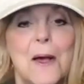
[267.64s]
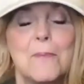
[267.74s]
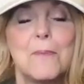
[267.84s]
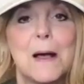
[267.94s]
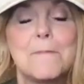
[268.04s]

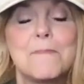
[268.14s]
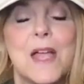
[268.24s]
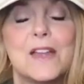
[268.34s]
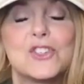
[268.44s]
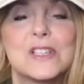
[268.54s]
but
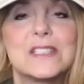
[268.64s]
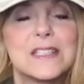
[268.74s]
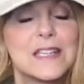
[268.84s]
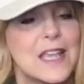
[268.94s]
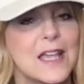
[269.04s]
I just,
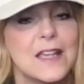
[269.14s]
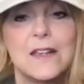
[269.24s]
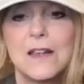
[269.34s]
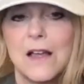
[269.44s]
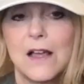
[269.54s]

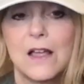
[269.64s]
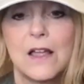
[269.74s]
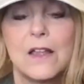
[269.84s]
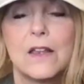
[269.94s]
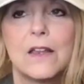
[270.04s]
again,
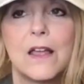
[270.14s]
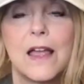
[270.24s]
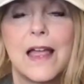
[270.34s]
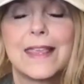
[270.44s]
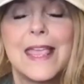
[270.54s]

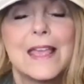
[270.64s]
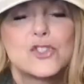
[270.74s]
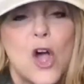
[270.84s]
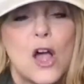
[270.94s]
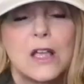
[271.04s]
I can't
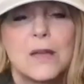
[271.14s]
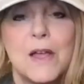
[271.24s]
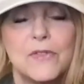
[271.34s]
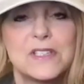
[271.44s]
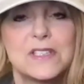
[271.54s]
talk
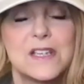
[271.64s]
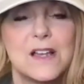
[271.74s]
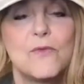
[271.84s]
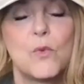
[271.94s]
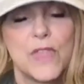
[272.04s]
about this
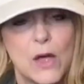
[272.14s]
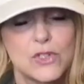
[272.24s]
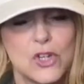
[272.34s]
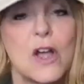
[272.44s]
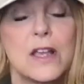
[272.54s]
stuff
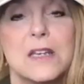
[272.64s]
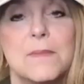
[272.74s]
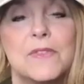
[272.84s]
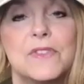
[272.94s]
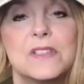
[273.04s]
without talking
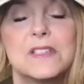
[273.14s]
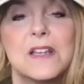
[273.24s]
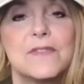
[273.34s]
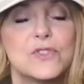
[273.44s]
about this stuff.